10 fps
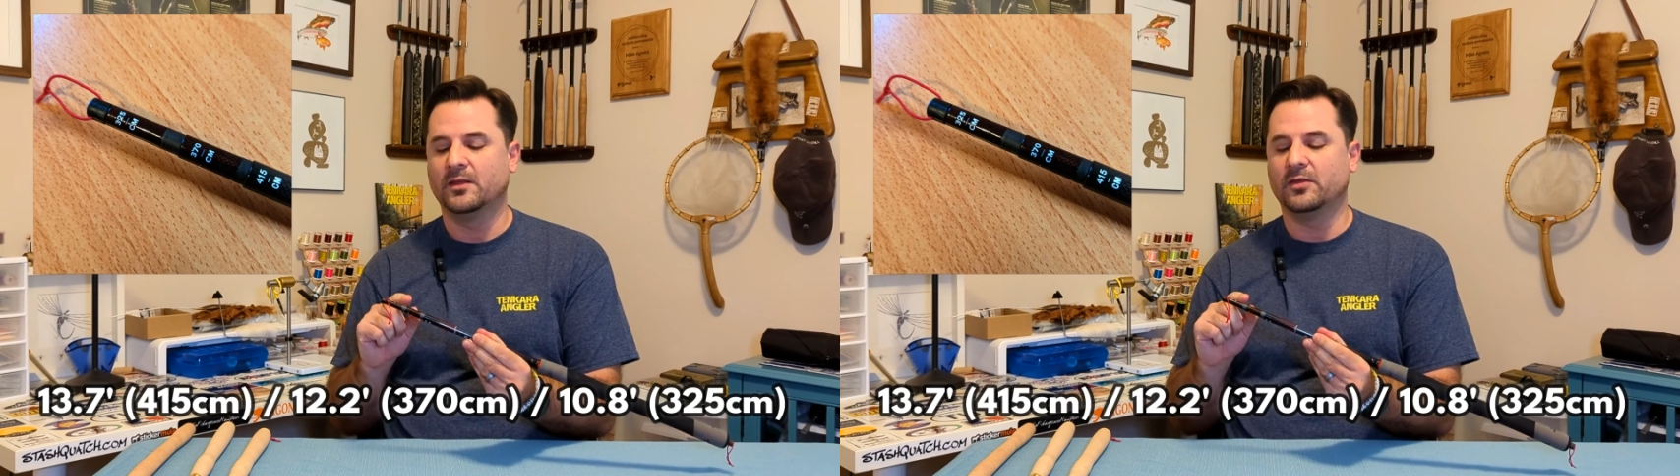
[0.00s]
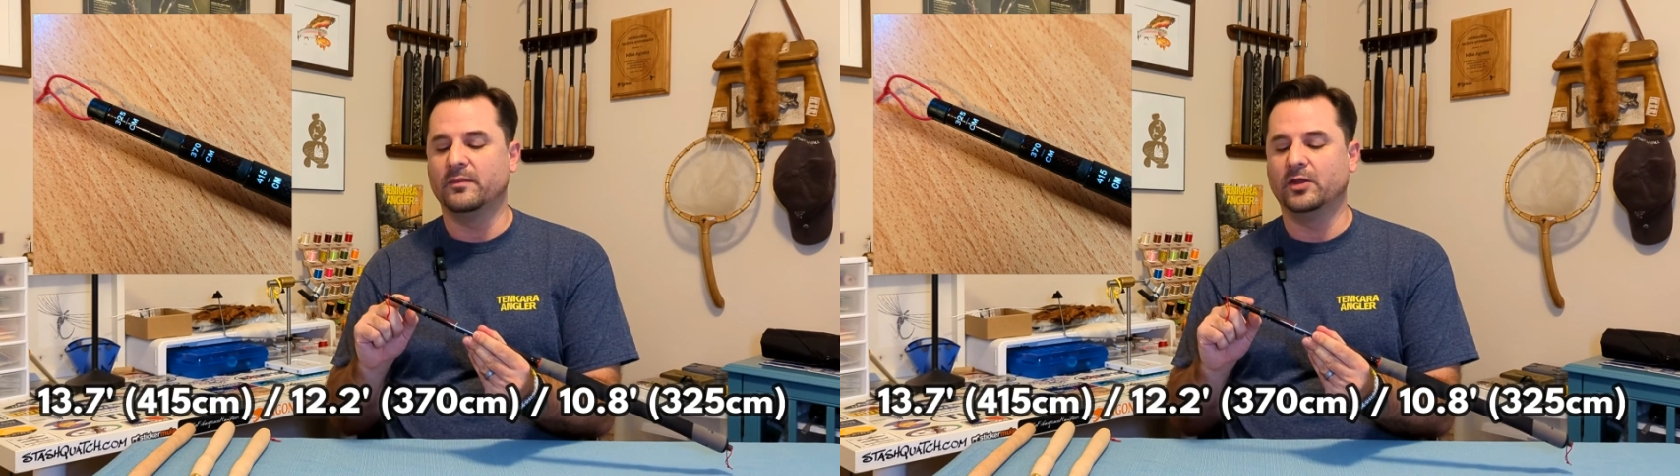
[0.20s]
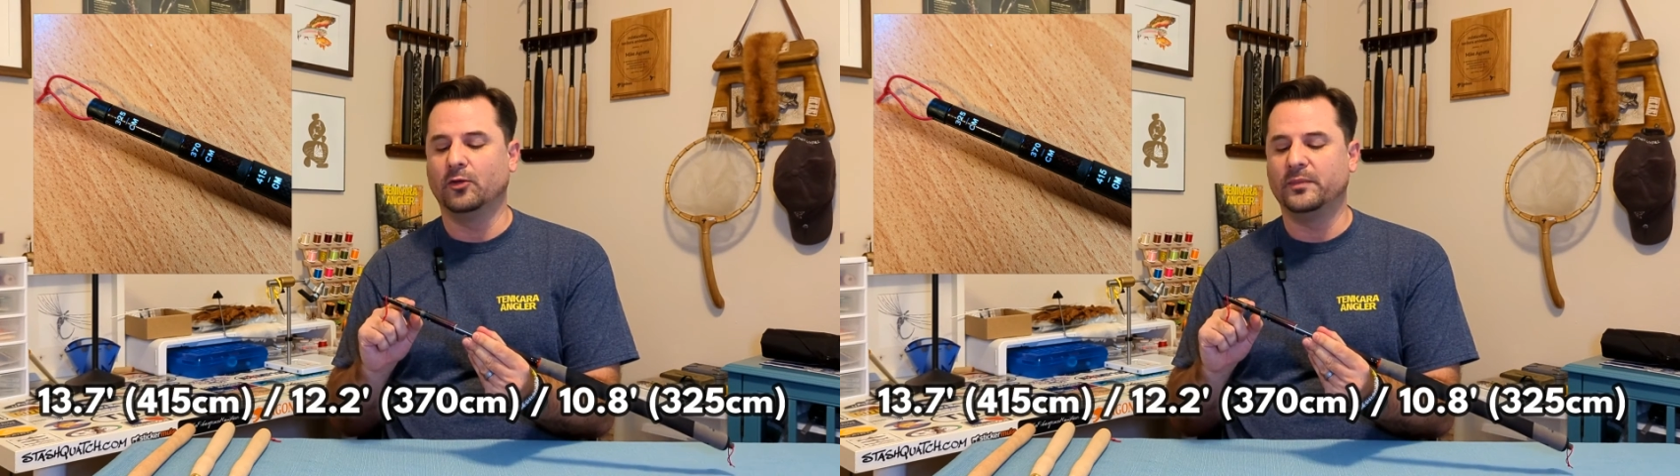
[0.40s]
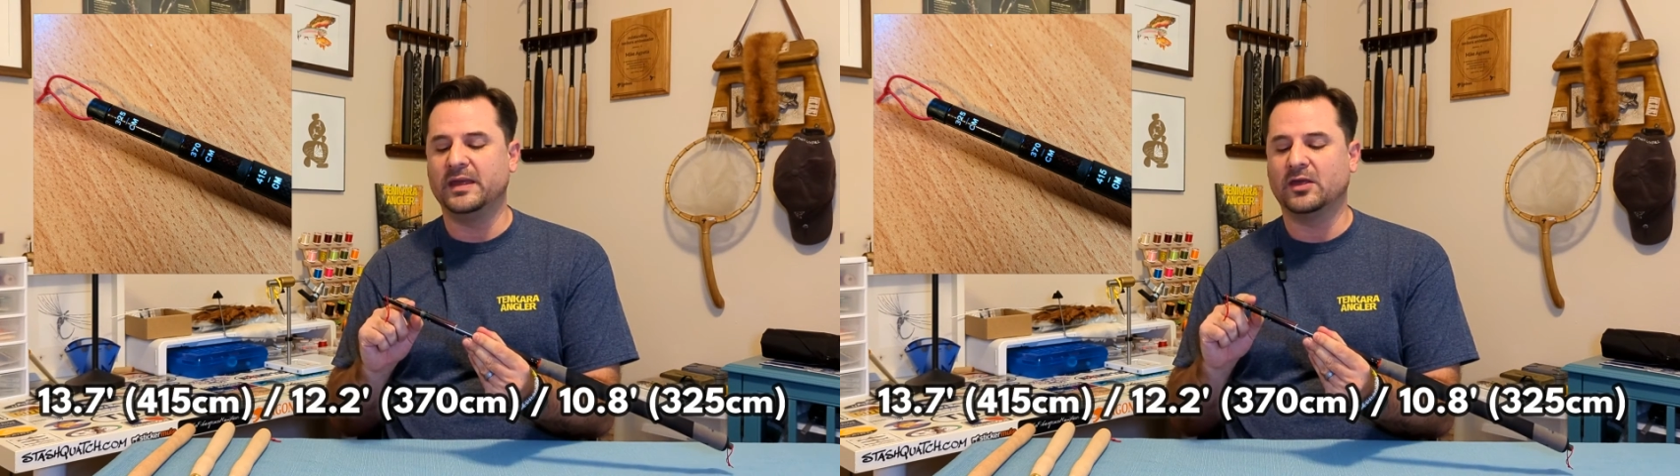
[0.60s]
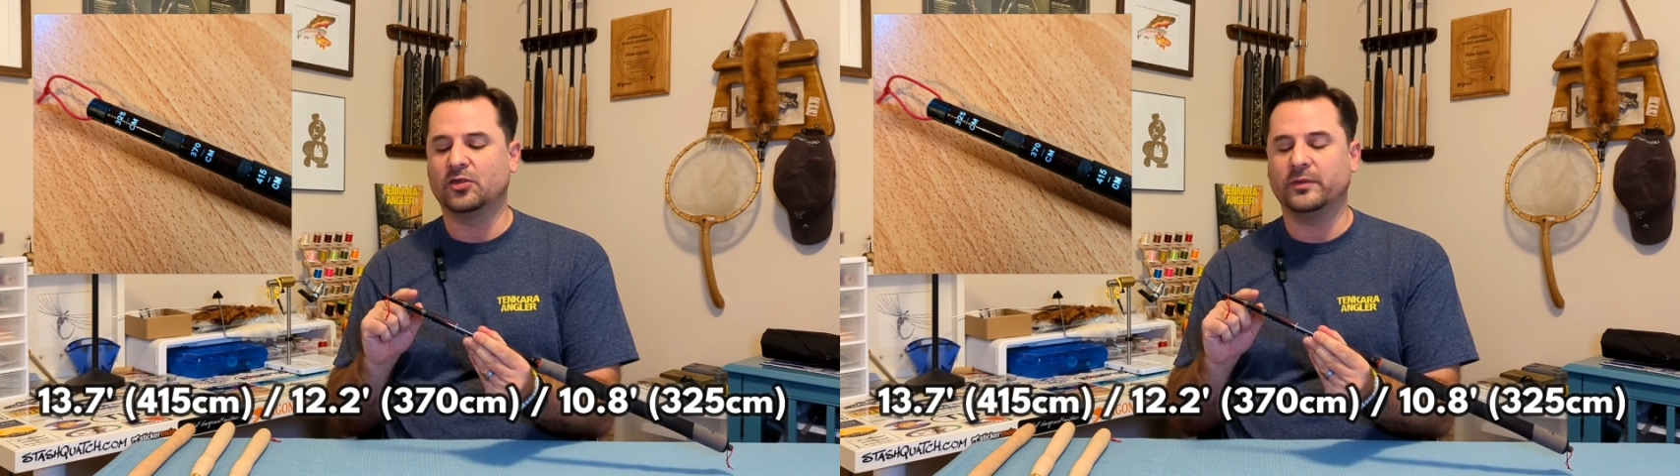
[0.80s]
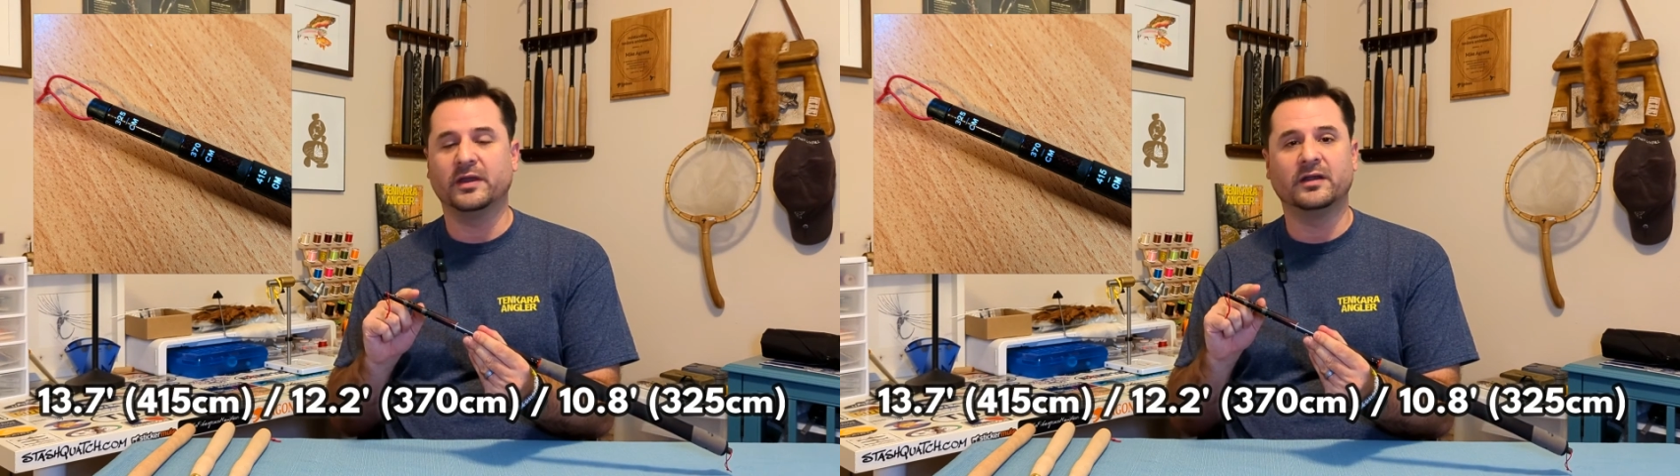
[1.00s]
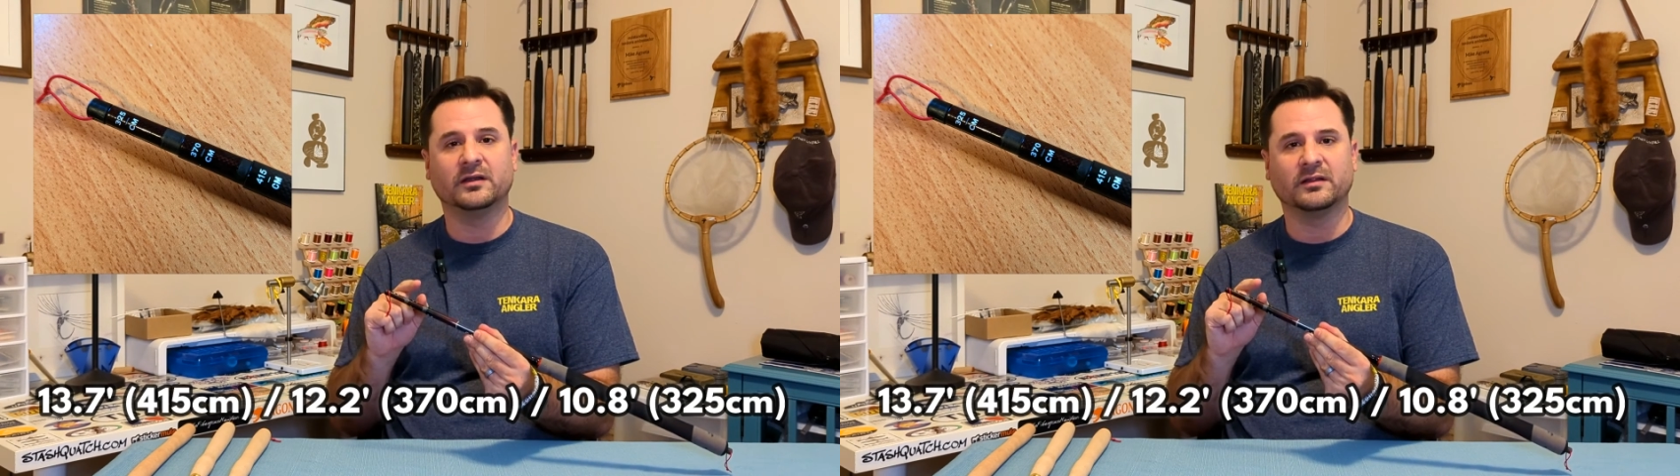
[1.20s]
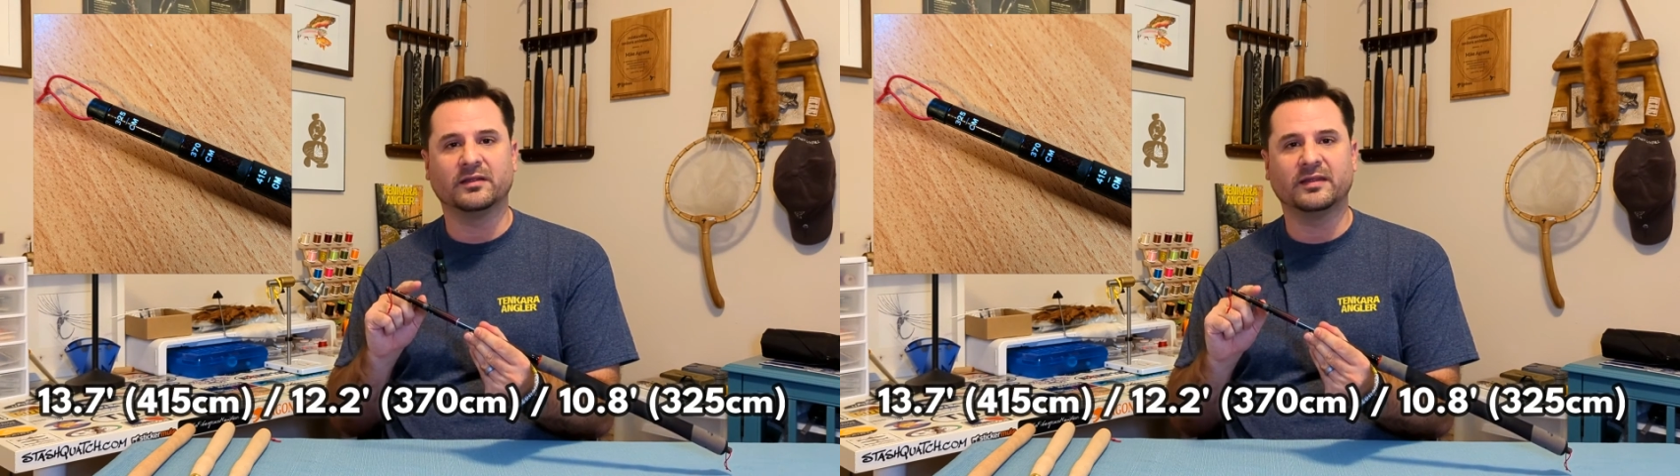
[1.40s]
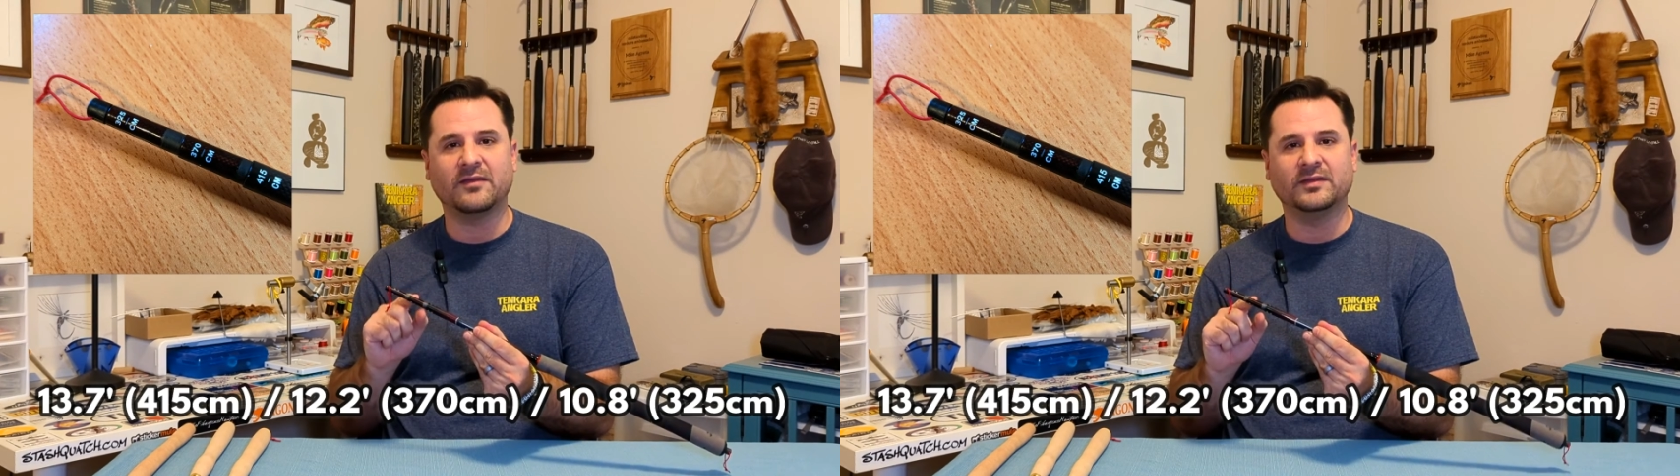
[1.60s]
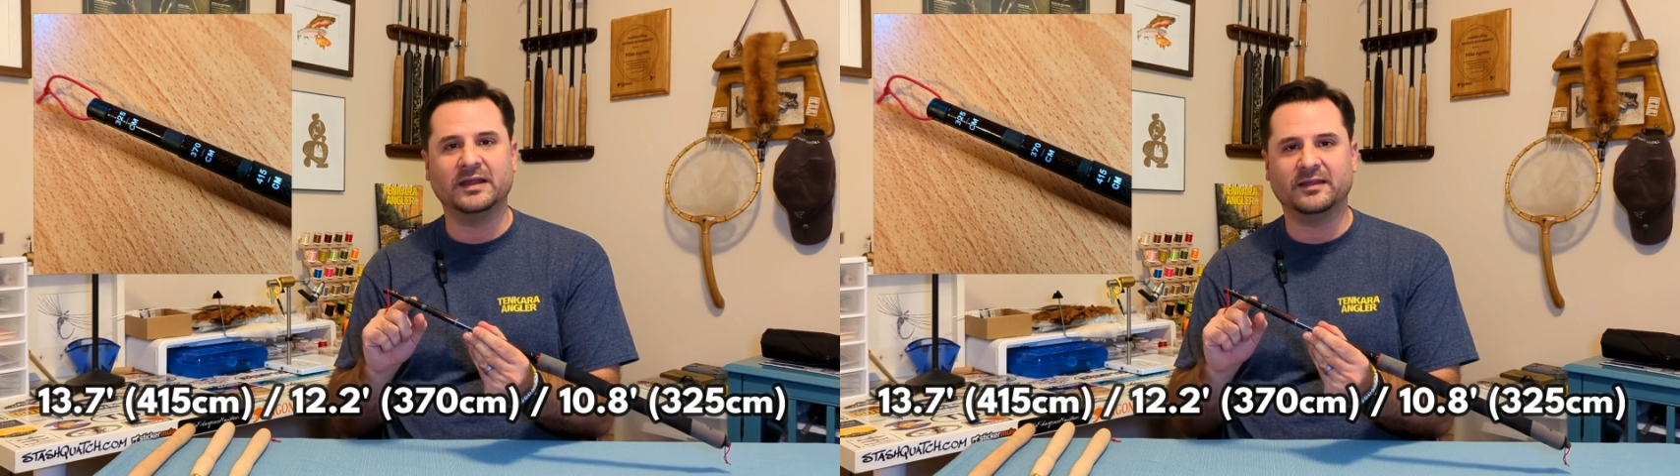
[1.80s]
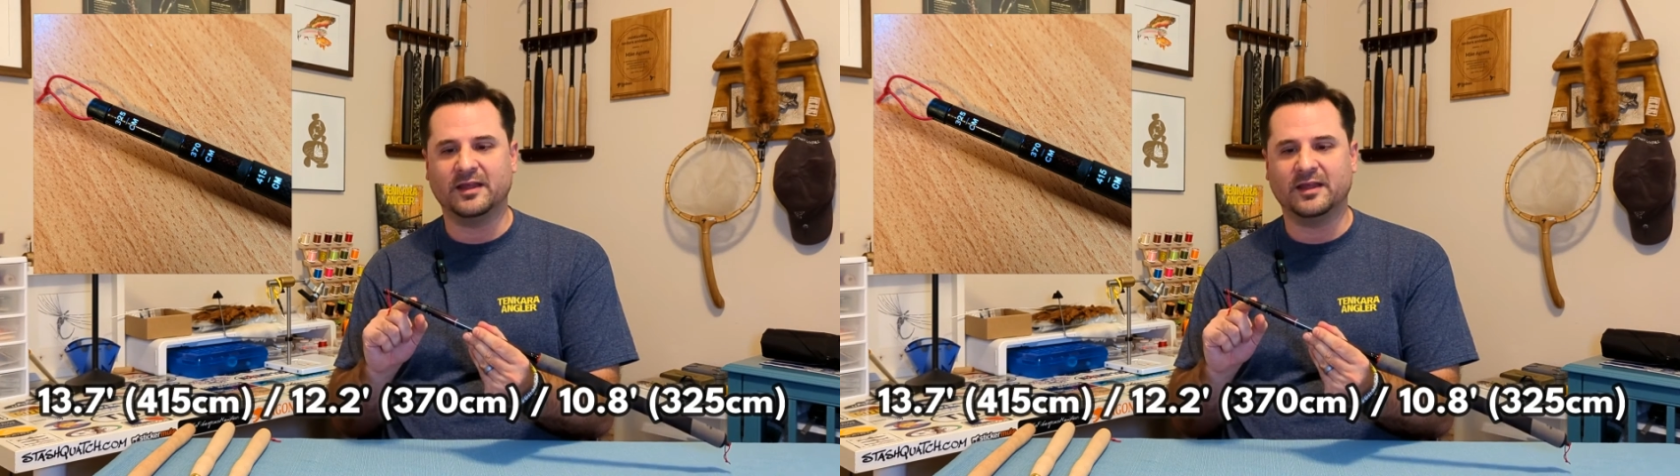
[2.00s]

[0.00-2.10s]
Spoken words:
the middle being 370